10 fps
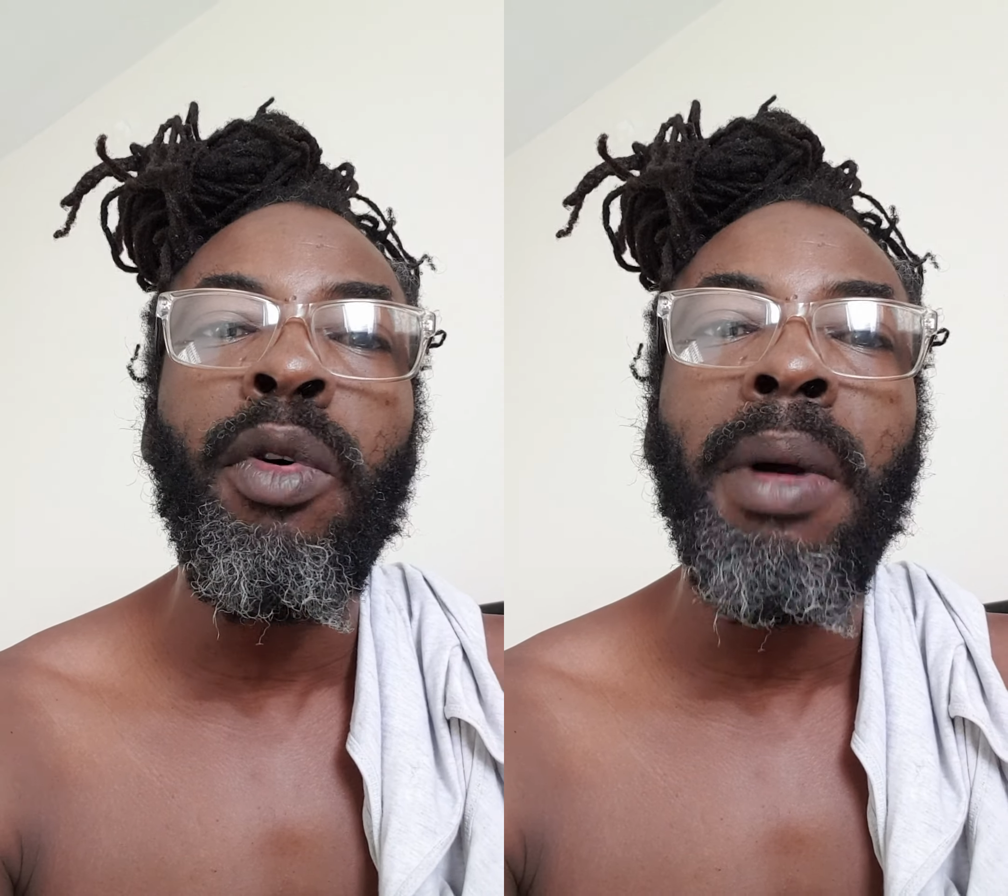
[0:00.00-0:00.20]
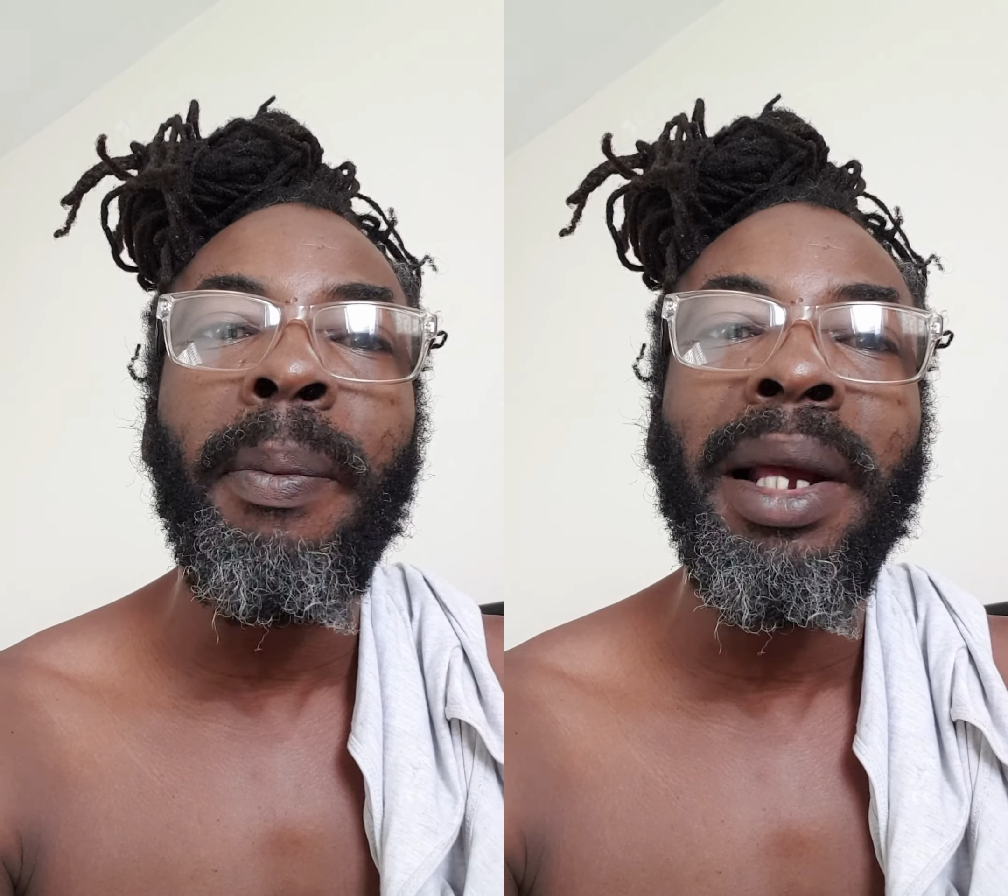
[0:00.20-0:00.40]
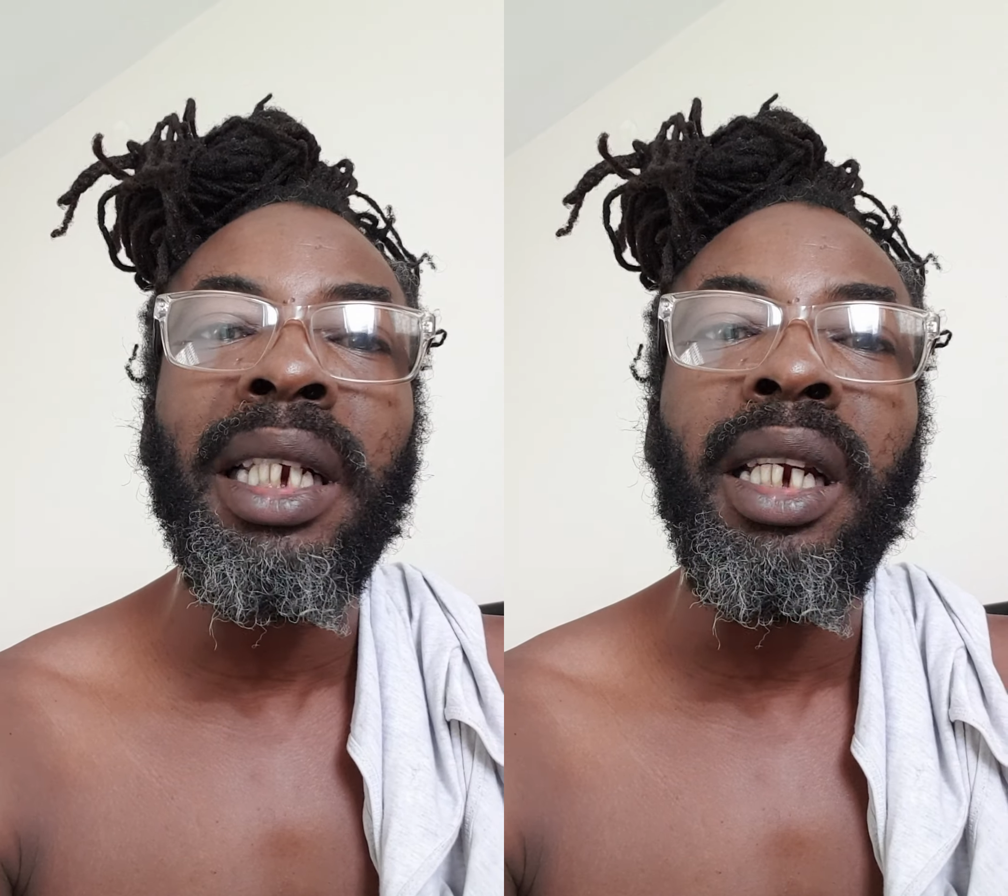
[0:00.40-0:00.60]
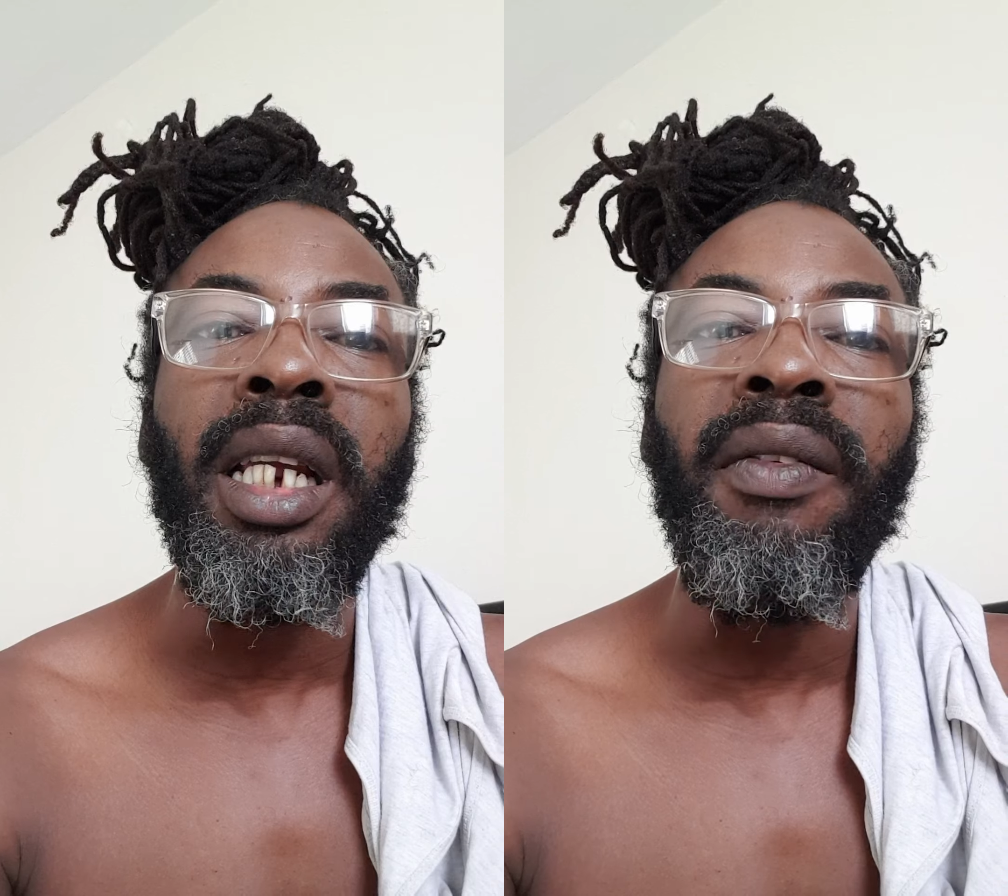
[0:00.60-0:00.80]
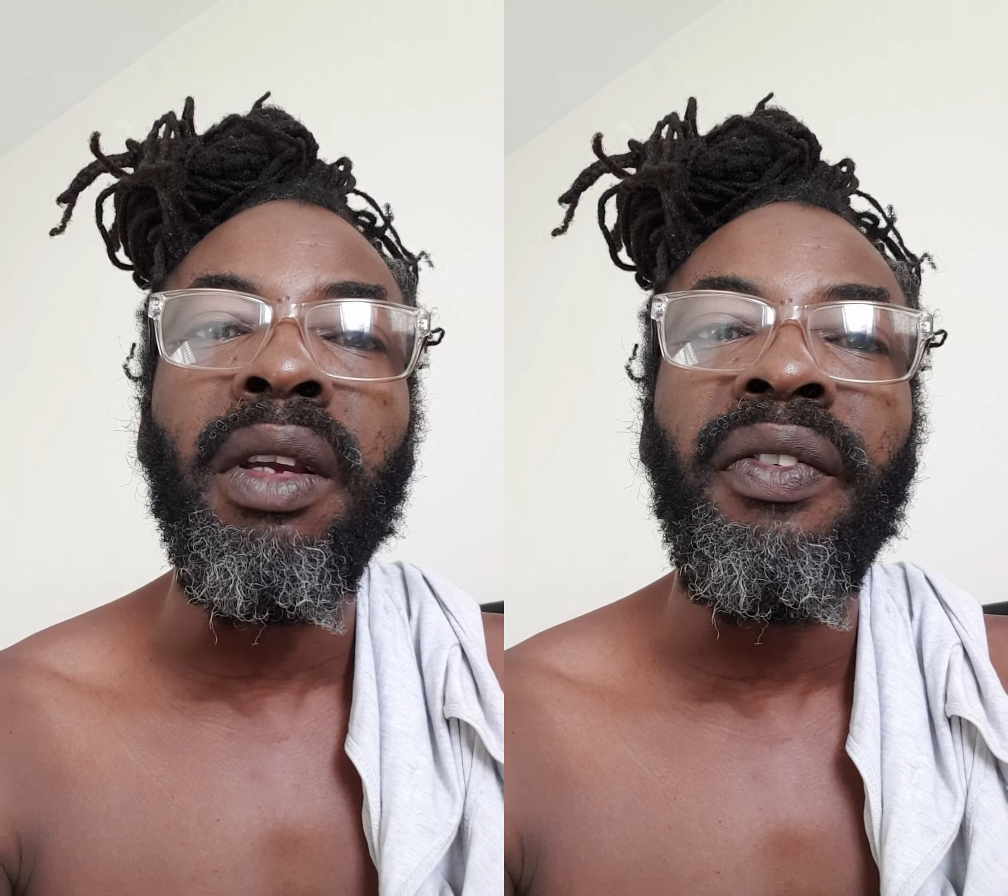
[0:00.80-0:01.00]
mum up on
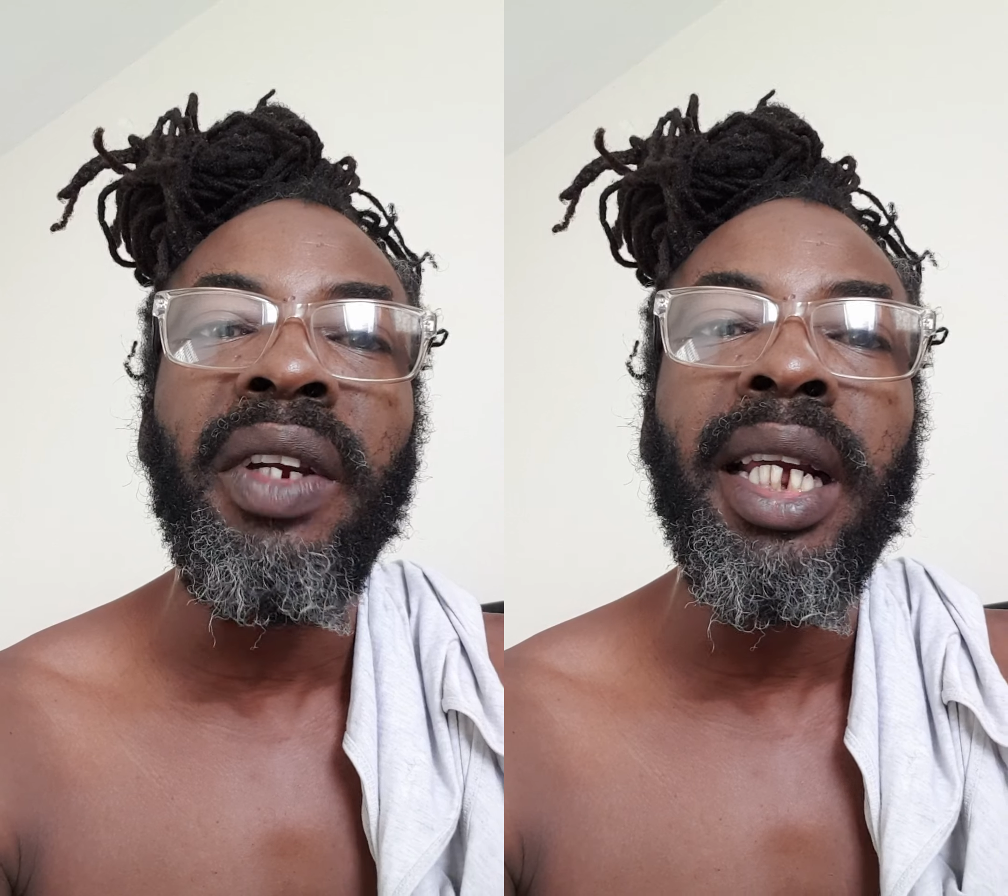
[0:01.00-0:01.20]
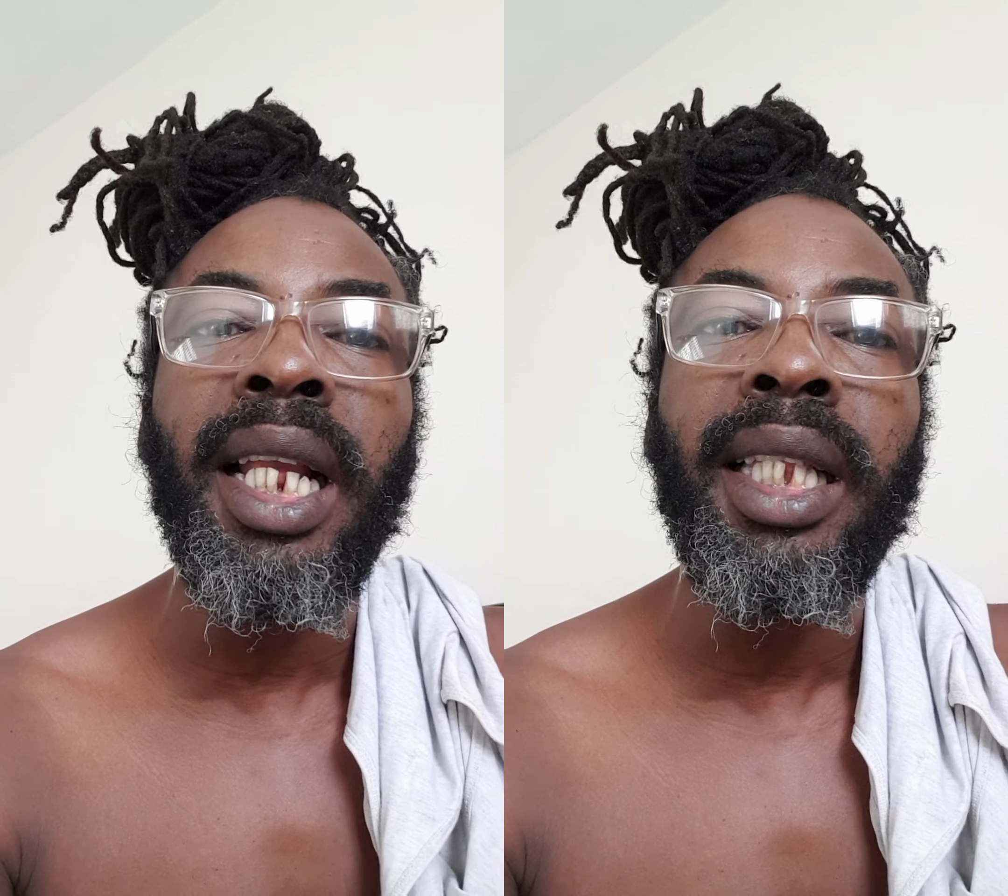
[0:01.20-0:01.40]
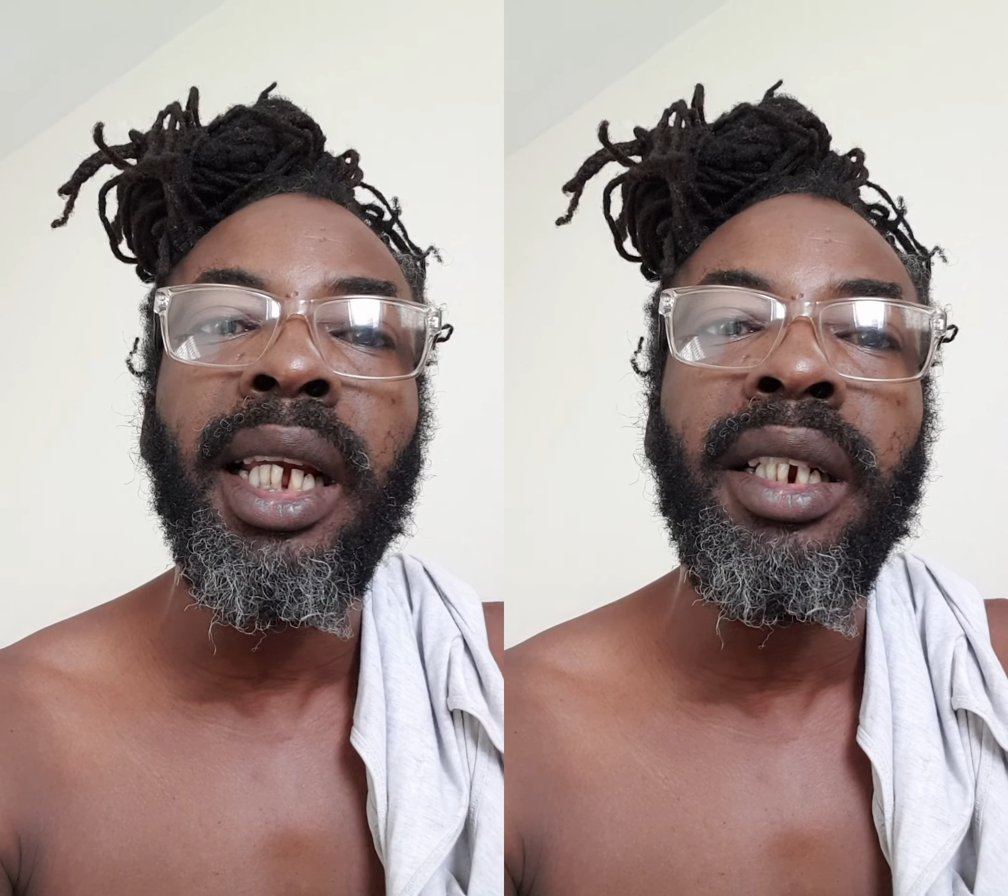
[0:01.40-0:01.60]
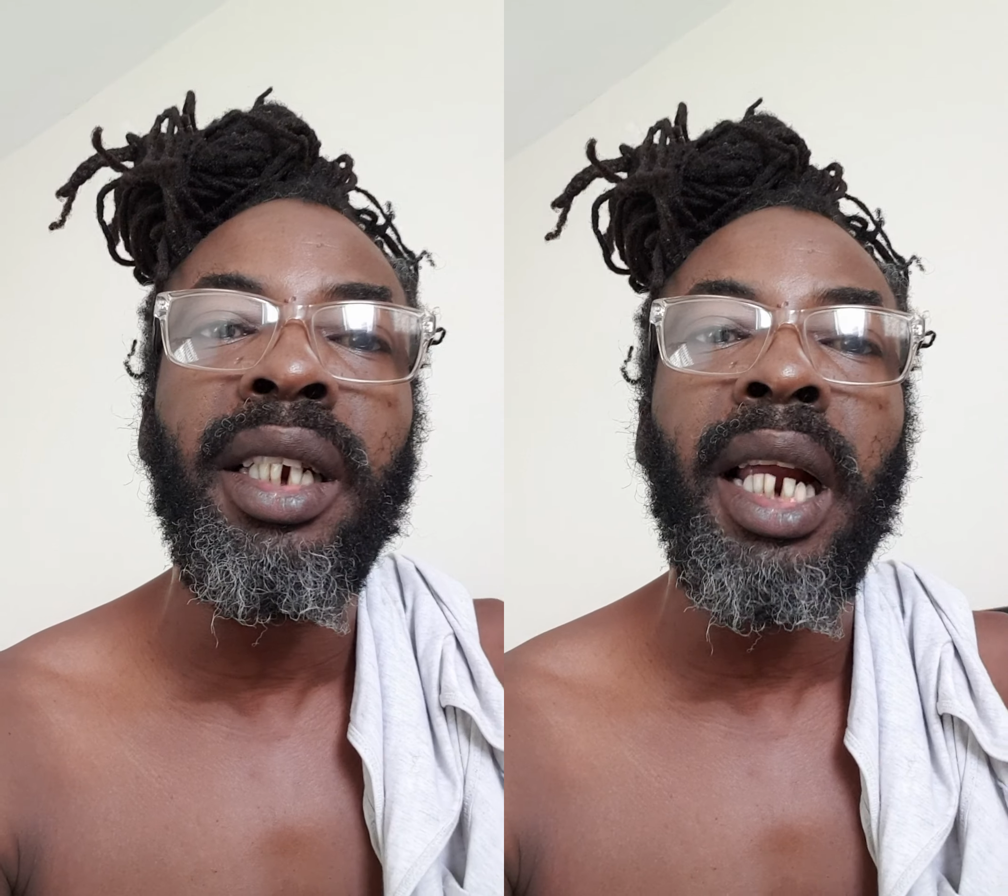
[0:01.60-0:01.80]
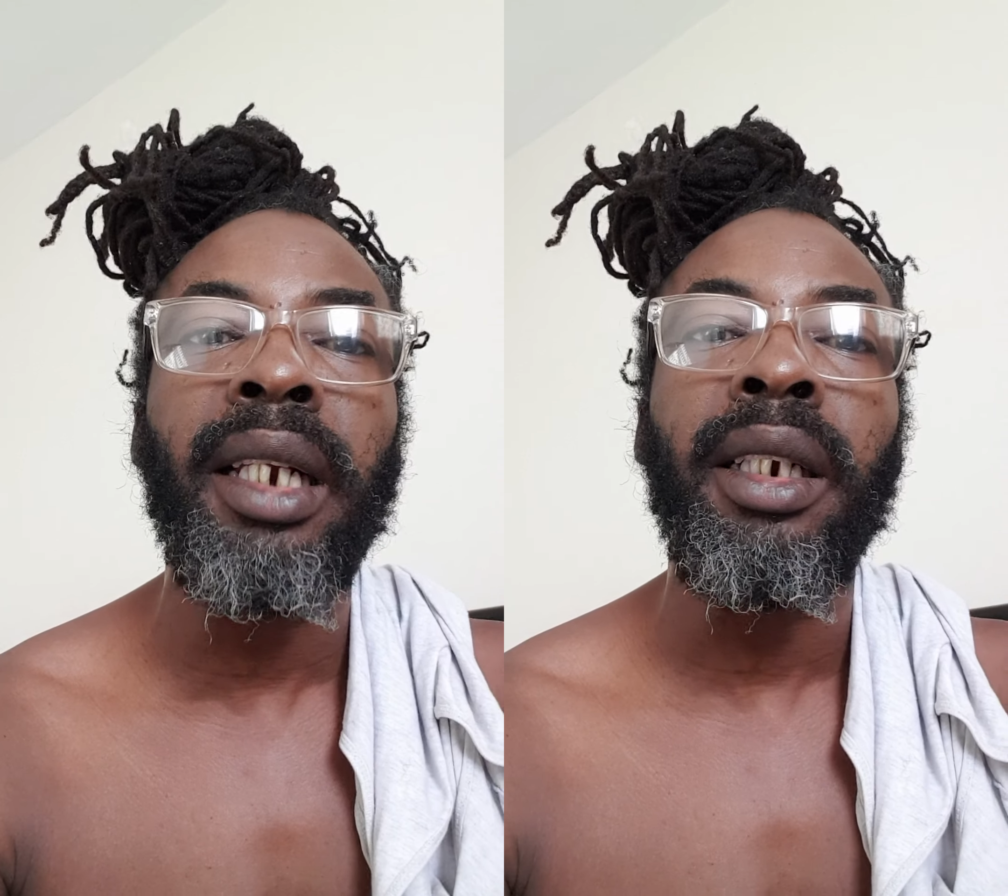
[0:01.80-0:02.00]
TV if he get
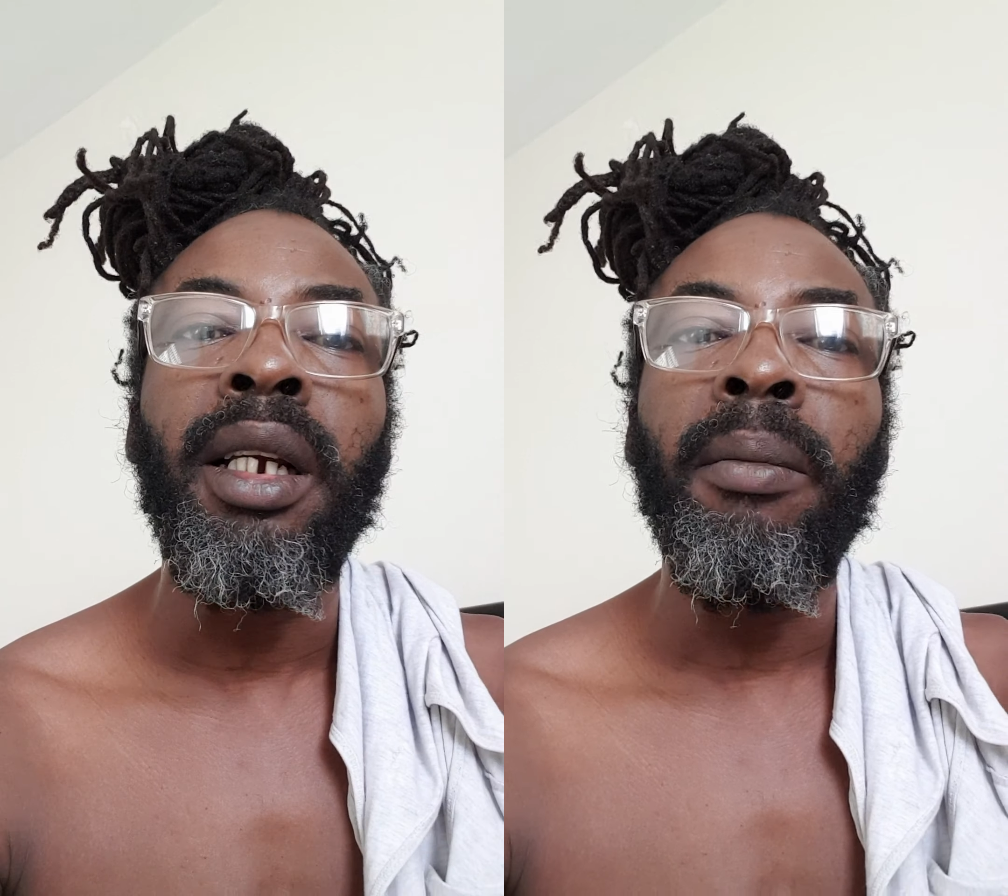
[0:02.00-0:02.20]
attention.